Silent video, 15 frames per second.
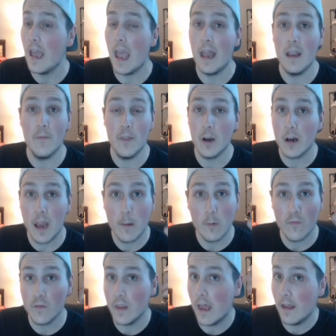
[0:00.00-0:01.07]
And if they're aiming
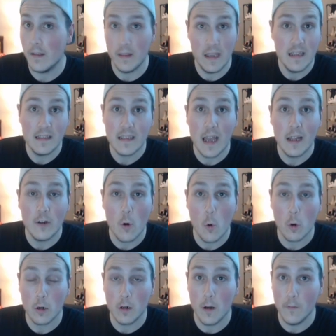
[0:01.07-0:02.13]
for that inside
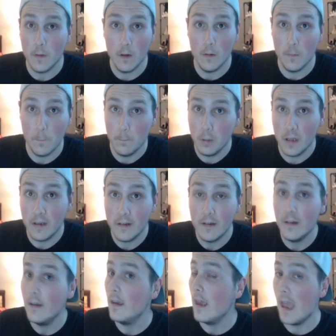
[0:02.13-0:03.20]
corner of the plate
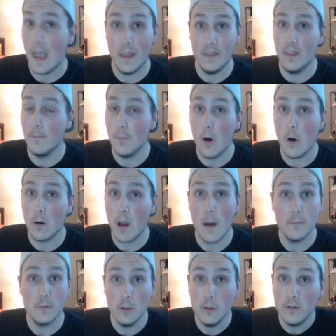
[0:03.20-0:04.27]
and the ball
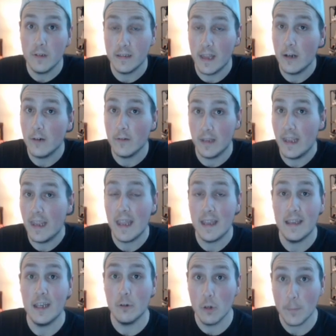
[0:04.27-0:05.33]
comes loose because they don't, they can't
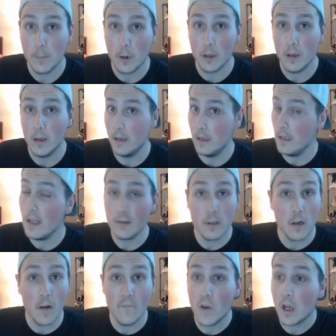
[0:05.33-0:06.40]
get any grip on it, it's
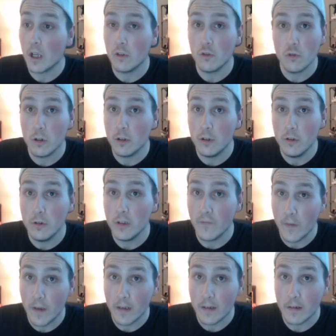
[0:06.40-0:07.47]
gonna fucking drill a dude in the
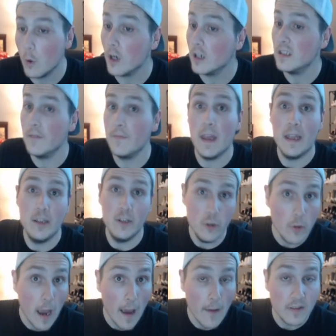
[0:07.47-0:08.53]
face. Whereas if they
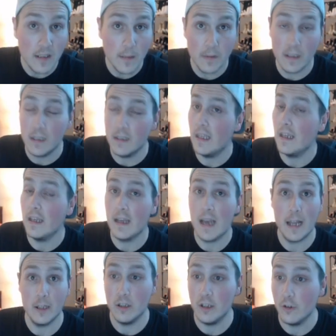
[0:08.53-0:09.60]
do have something and they can
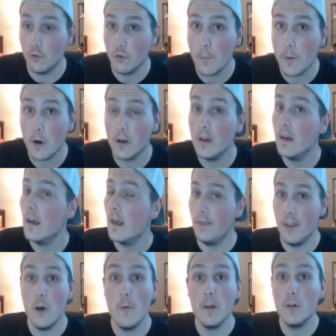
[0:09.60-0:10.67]
kind a grip on it,
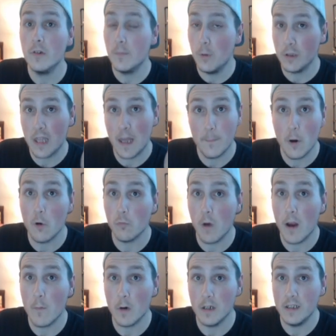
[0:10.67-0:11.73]
they'll be able to put that ball
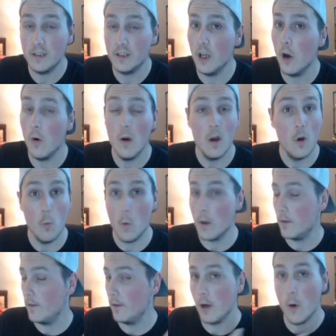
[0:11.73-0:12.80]
right where it needs to go.
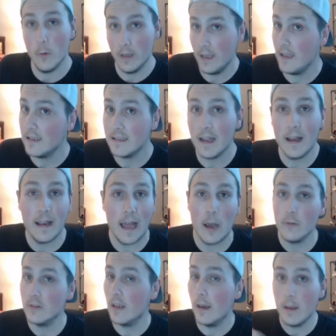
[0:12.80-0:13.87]
Whether they're going inside,
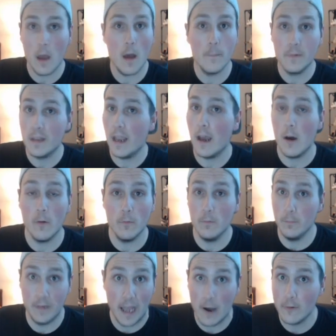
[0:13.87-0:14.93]
outside,
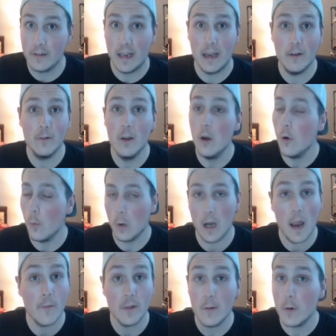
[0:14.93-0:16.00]
uptown, downtown,
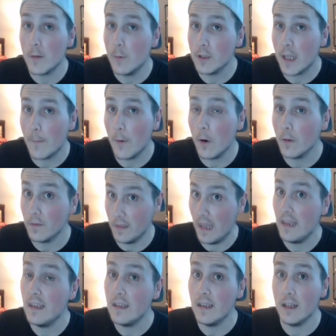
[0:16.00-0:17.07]
wherever they want to put that ball, they
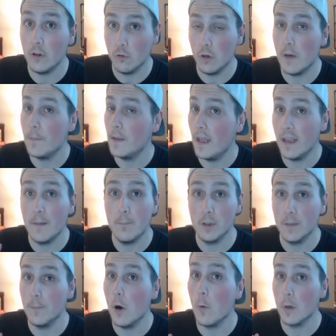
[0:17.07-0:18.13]
can get a grip and they can put
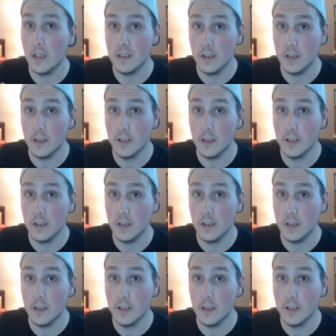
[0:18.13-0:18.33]
the ball where it needs to